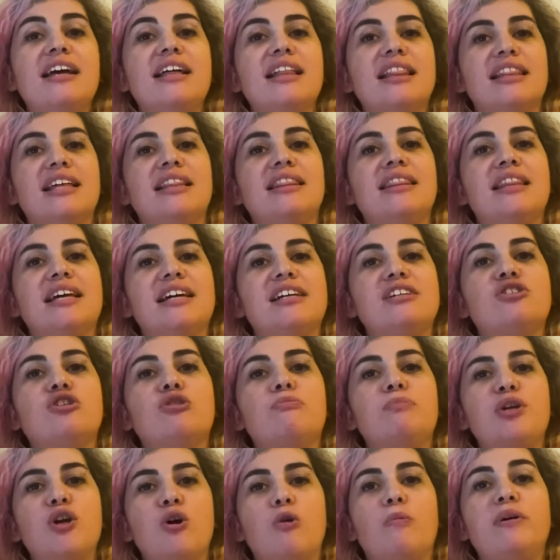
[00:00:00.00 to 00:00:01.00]
then they
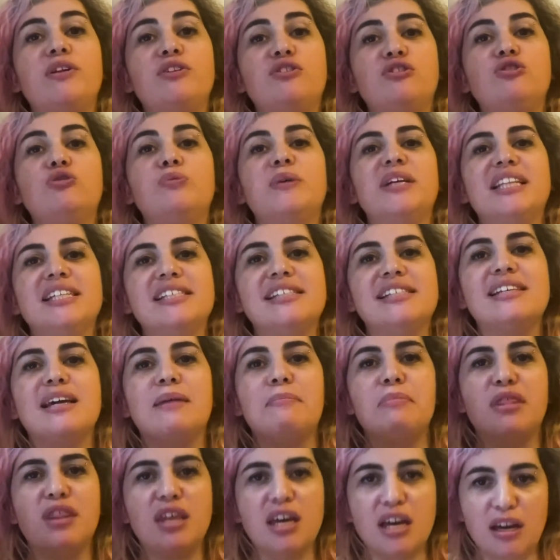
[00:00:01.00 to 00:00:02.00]
should be open to doing the
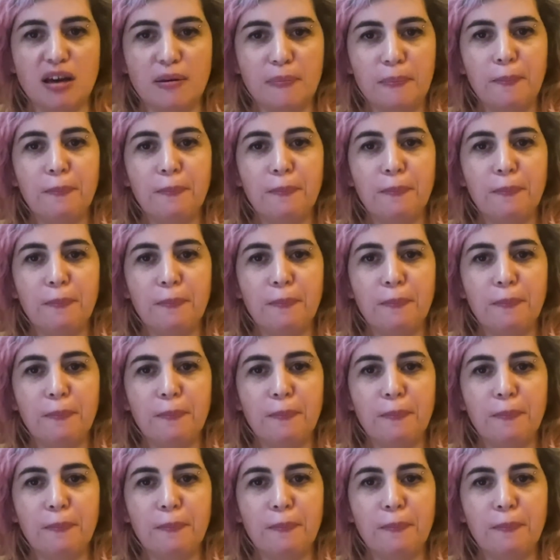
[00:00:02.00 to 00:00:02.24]
same thing.